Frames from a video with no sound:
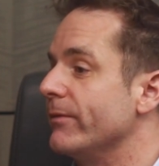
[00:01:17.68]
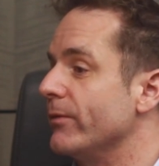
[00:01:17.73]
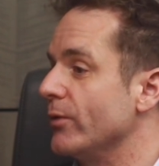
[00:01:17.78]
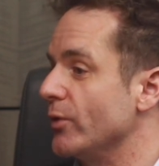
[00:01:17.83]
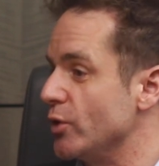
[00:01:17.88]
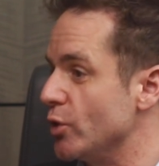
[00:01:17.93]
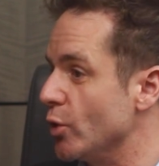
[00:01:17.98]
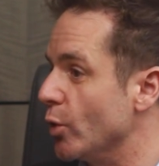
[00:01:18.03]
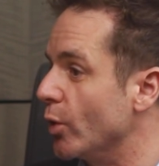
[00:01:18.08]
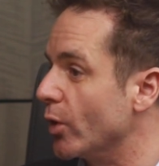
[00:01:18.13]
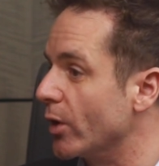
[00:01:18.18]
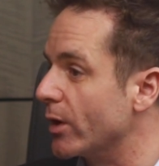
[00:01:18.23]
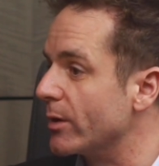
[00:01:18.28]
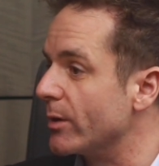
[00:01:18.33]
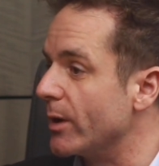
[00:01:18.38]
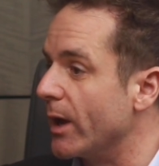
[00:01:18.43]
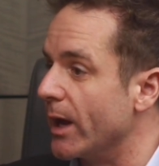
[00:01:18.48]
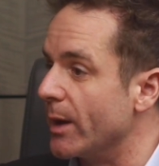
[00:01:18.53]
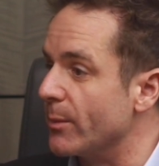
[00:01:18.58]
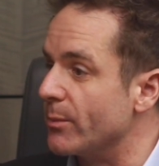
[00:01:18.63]
for young
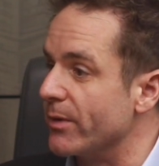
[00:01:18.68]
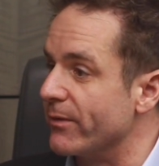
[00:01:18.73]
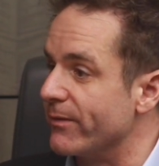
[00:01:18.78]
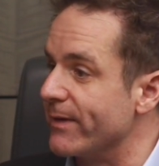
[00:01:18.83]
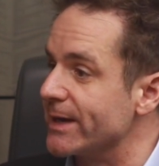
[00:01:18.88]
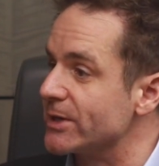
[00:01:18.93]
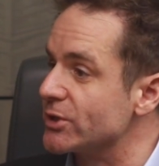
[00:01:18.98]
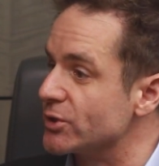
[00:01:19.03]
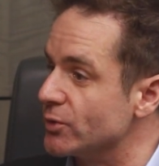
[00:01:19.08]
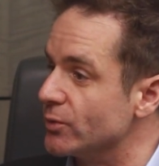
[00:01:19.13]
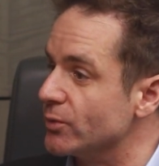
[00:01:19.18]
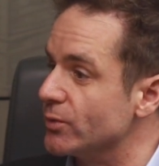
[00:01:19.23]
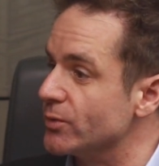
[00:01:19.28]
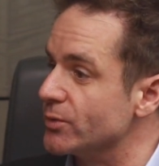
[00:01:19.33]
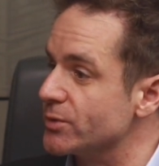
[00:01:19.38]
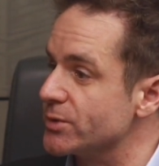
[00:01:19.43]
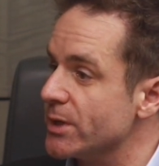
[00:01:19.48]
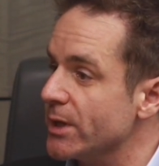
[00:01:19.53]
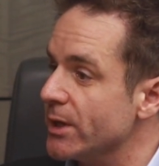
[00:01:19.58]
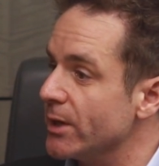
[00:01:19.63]

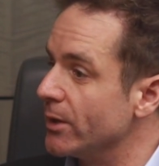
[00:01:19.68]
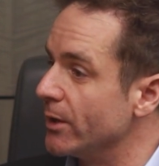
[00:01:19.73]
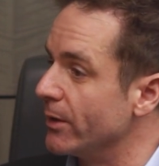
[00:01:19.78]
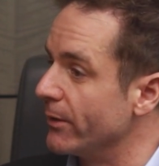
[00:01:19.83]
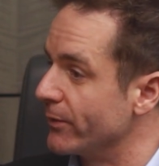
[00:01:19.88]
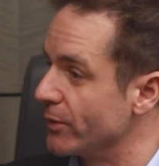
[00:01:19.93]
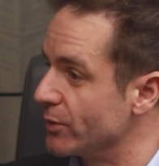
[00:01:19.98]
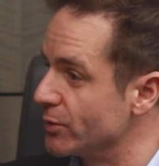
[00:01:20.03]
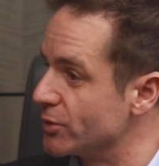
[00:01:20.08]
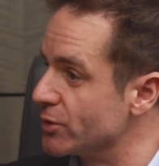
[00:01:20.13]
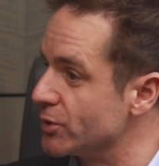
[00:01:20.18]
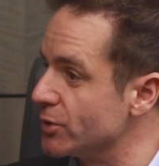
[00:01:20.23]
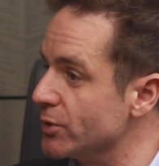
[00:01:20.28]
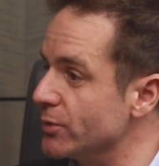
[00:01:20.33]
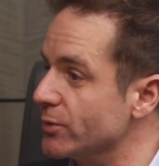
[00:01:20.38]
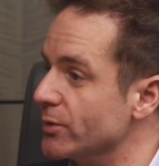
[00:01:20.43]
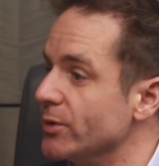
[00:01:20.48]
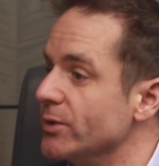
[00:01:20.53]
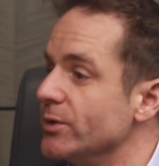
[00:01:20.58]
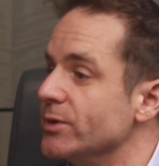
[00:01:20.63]
professionals, a few
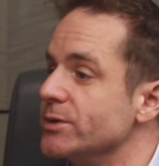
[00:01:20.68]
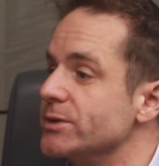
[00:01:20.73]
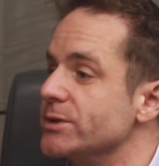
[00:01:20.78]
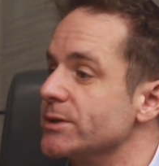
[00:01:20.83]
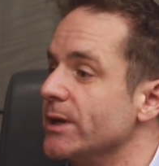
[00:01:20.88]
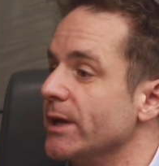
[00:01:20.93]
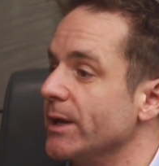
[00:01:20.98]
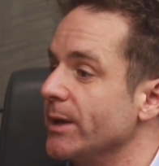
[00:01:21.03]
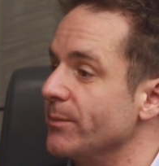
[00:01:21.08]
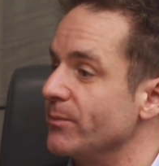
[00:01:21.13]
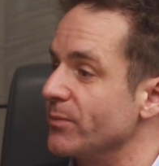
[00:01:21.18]
students,